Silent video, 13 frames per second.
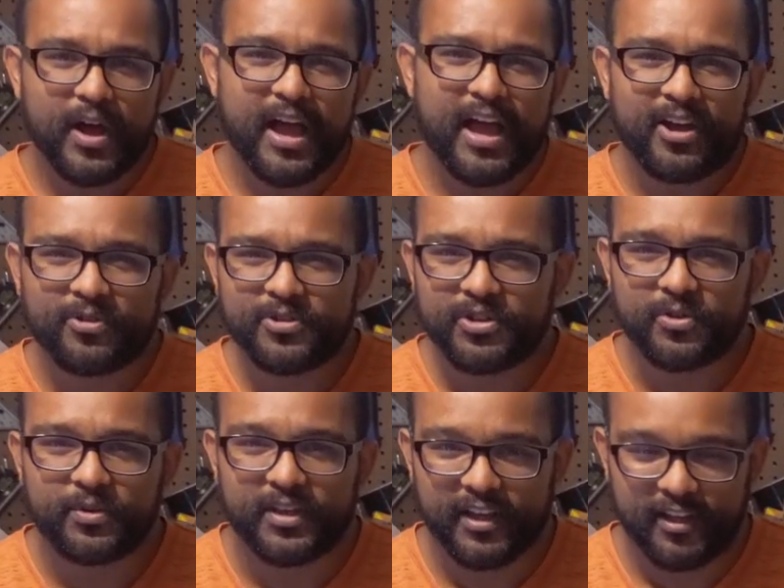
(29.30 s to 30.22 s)
how do you
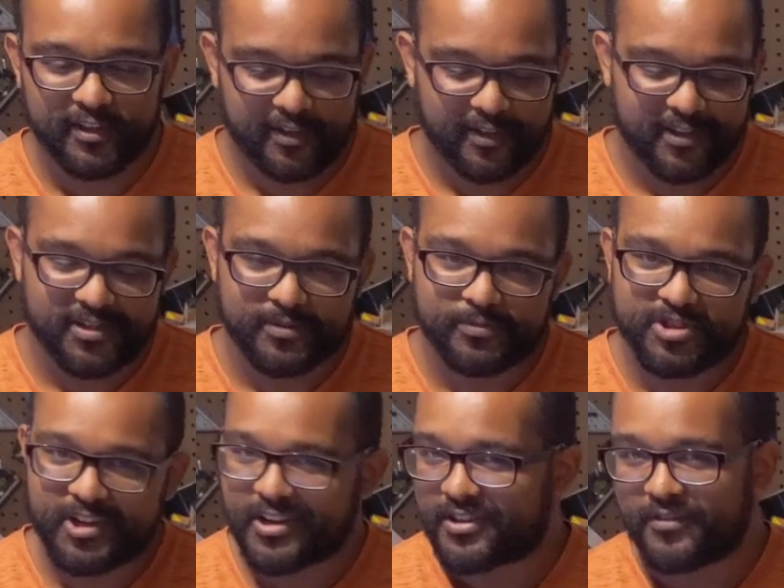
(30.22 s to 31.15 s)
get a
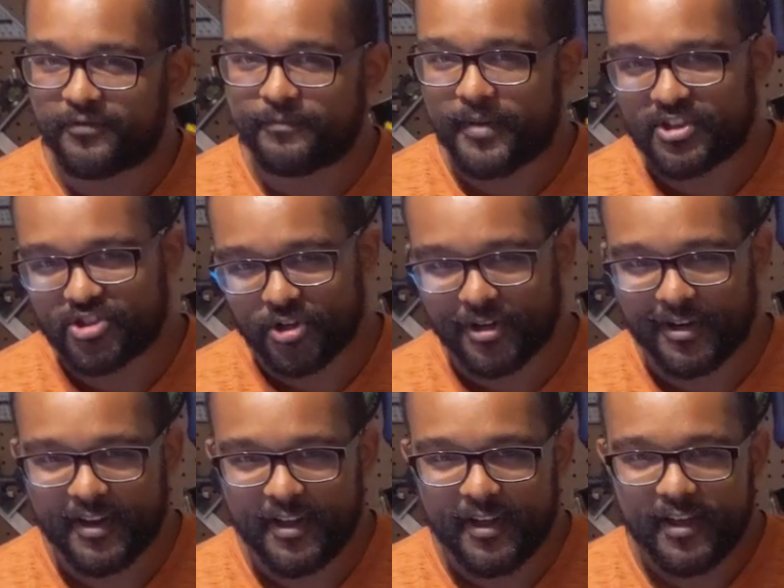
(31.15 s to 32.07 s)
subjective
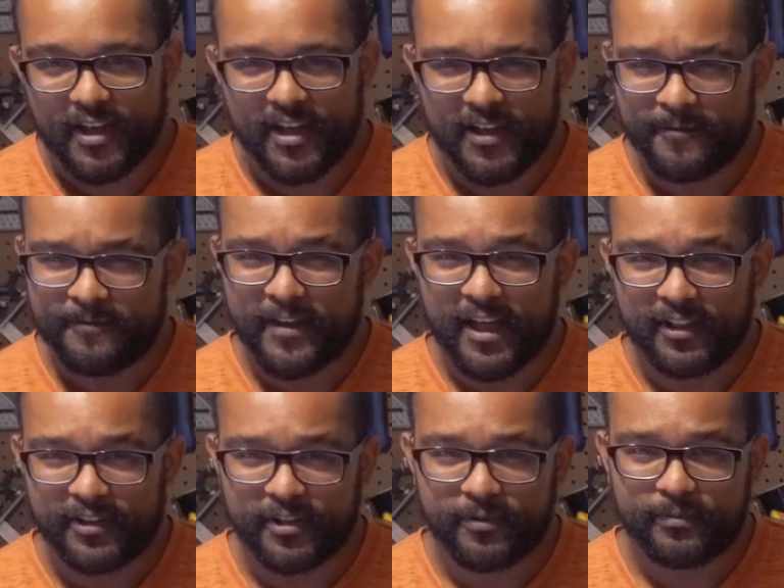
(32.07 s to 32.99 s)
measure of
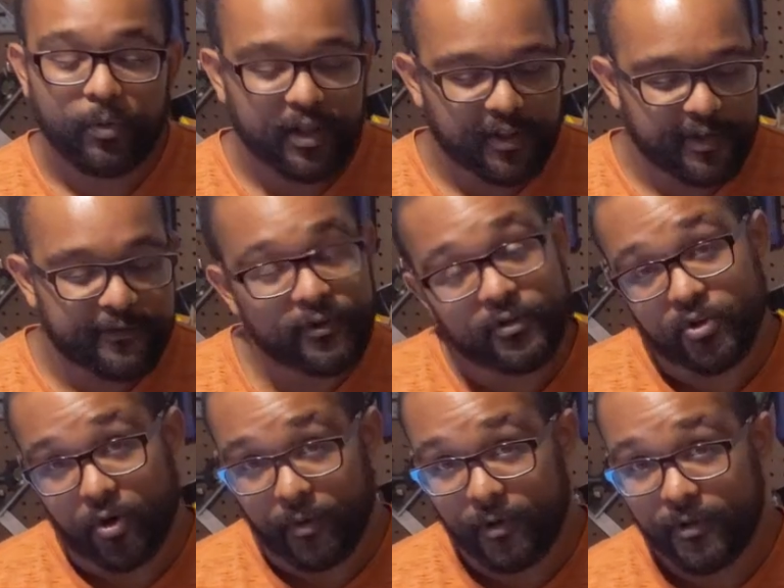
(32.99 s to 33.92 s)
value? Well, if you're
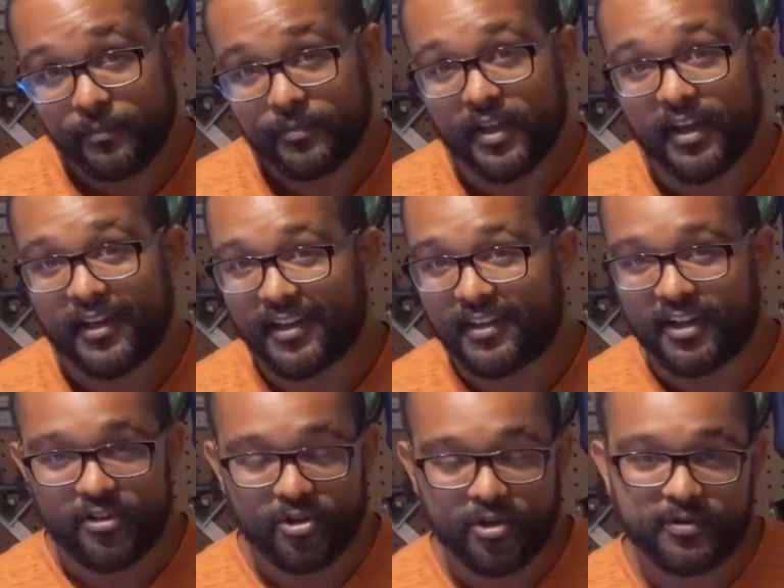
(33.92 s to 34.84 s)
normal, like any
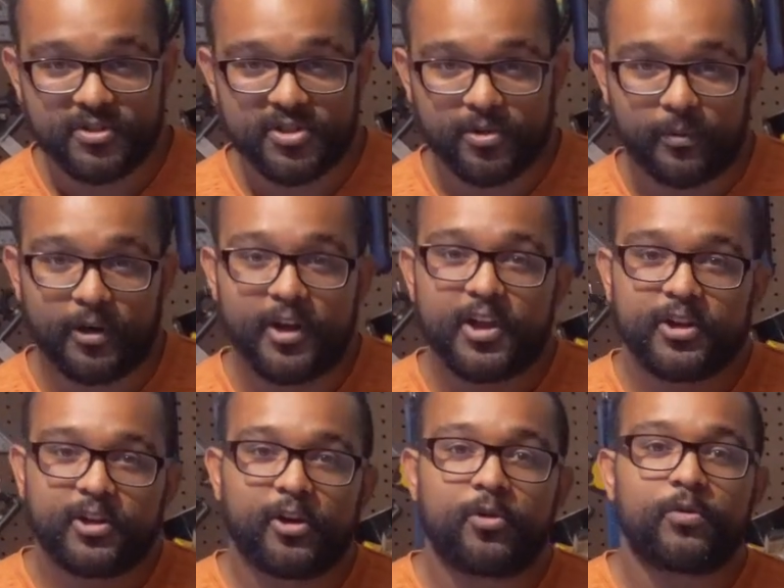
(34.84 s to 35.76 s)
other consumer,
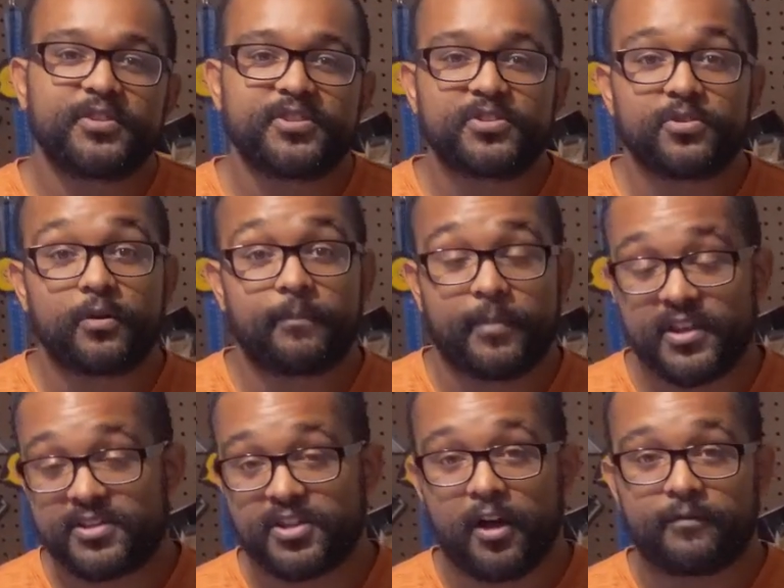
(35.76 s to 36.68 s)
you're going to do it
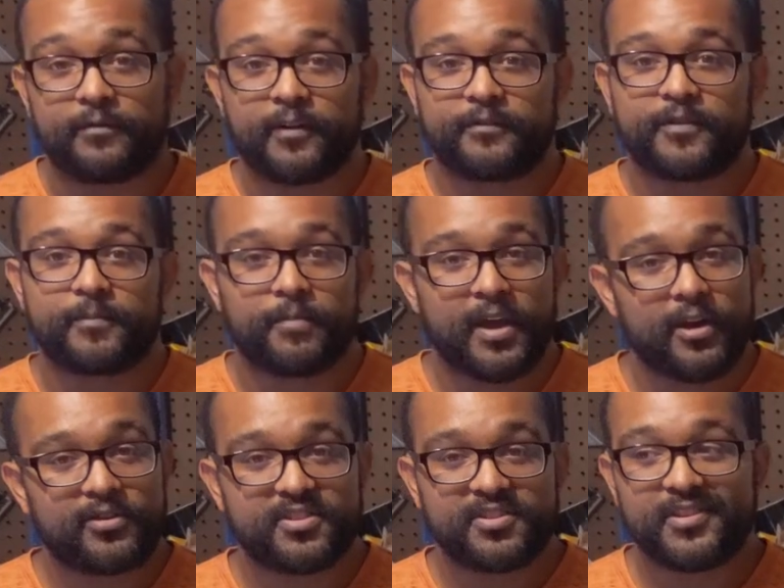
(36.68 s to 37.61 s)
based off of
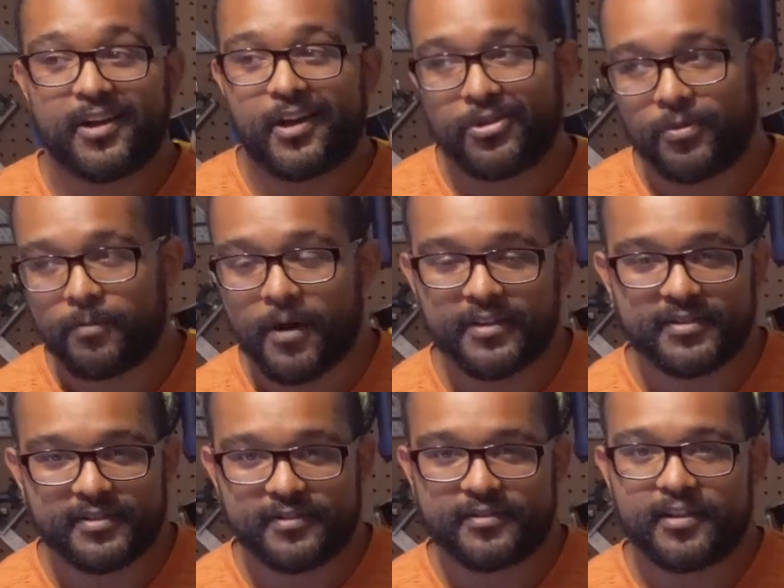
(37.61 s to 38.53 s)
comparison to other
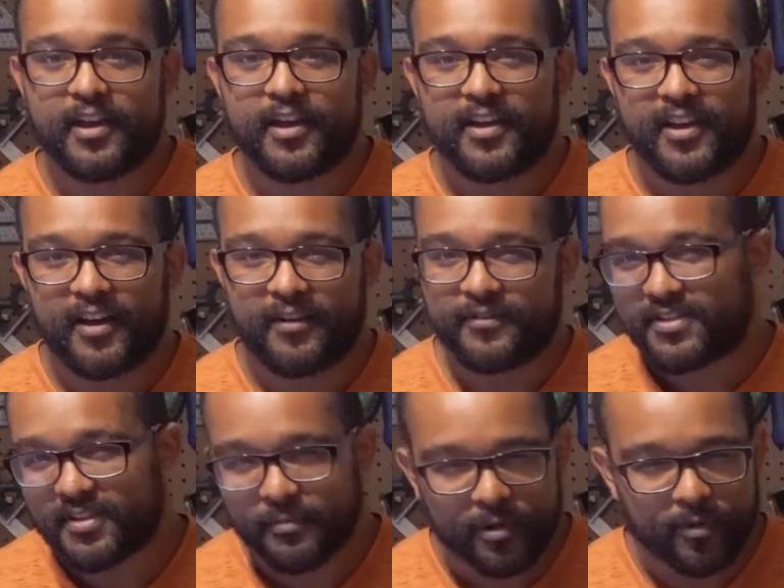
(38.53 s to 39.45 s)
prices of a
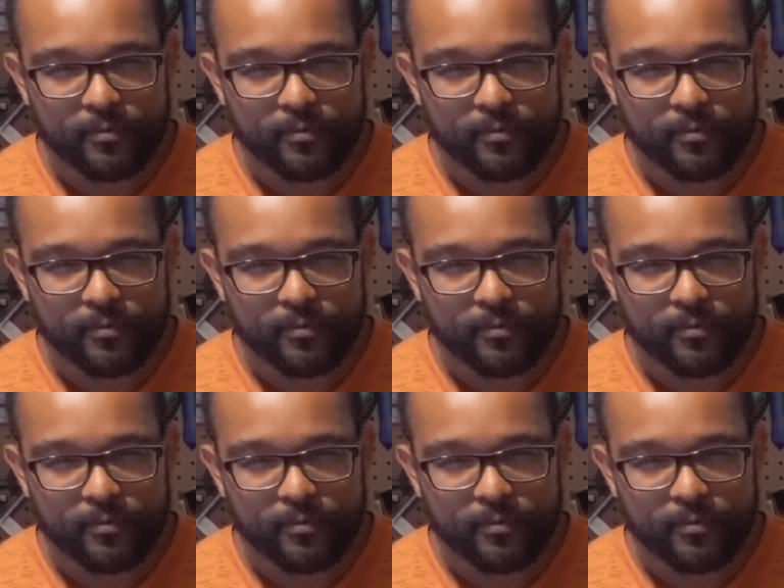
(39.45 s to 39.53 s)
similar